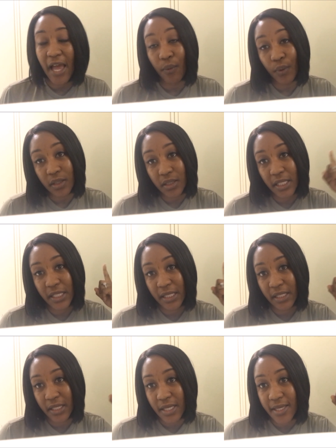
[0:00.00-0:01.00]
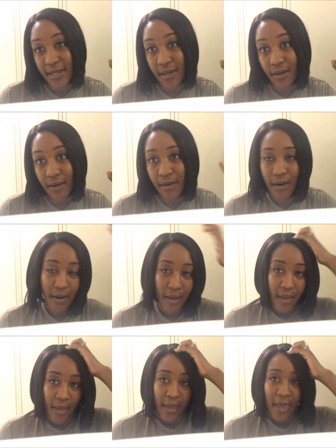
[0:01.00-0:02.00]
I will link it here.
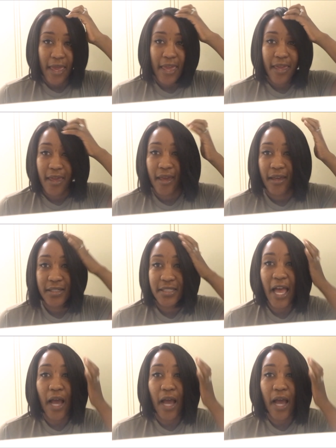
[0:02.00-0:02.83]
And